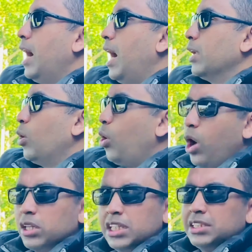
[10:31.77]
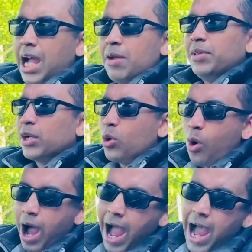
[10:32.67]
And all the time they go
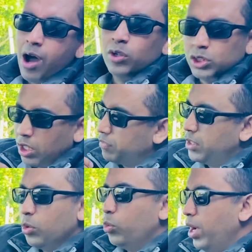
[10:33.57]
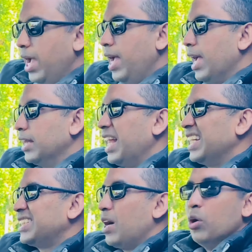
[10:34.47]
out of the way. And
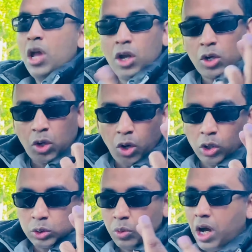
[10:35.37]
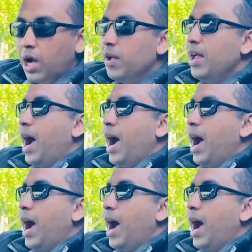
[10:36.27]
that's how close we are.